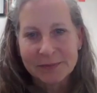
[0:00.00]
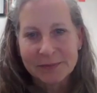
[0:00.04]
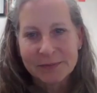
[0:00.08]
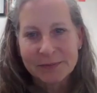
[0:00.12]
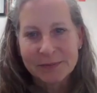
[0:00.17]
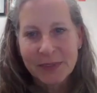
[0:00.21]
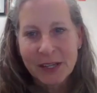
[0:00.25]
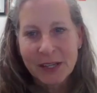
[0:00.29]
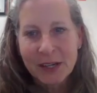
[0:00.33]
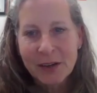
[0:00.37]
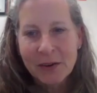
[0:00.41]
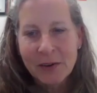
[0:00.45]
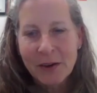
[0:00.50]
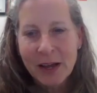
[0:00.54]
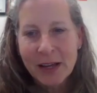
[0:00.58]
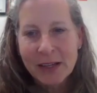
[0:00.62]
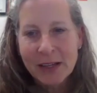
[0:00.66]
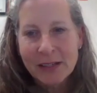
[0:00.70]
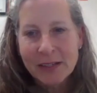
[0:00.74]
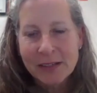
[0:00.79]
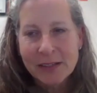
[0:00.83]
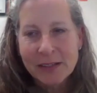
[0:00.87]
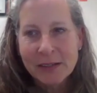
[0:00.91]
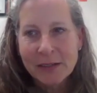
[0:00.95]
I
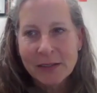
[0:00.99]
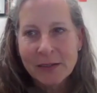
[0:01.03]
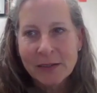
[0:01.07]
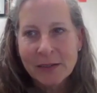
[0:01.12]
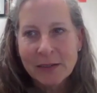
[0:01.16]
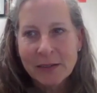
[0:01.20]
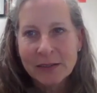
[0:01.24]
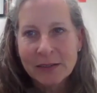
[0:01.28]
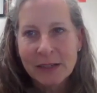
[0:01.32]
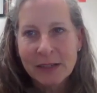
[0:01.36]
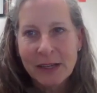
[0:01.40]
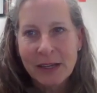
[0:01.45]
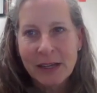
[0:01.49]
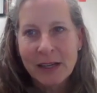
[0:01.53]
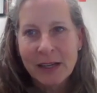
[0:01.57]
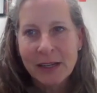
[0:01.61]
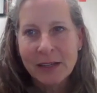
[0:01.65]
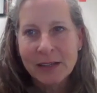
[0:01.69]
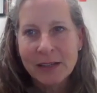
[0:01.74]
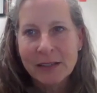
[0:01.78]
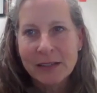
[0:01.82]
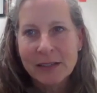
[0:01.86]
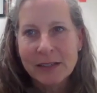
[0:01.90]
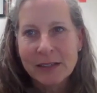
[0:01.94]
still
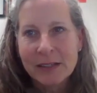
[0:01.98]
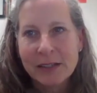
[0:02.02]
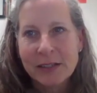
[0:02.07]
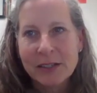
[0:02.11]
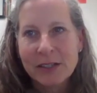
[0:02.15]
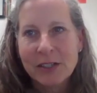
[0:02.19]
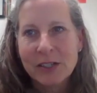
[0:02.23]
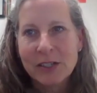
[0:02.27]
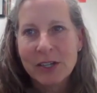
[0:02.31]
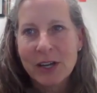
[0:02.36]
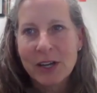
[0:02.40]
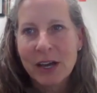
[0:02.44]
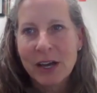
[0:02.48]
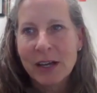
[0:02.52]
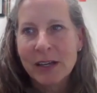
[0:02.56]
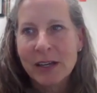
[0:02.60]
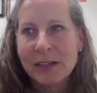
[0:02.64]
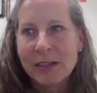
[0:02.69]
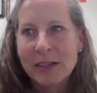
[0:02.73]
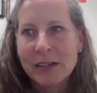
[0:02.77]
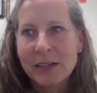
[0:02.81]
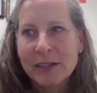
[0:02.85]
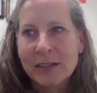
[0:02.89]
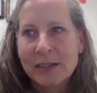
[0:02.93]
need to
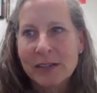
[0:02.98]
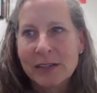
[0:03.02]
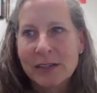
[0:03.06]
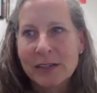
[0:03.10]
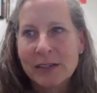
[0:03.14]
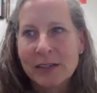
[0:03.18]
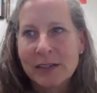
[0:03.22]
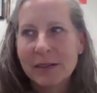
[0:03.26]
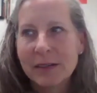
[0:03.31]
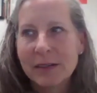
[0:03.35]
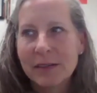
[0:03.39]
just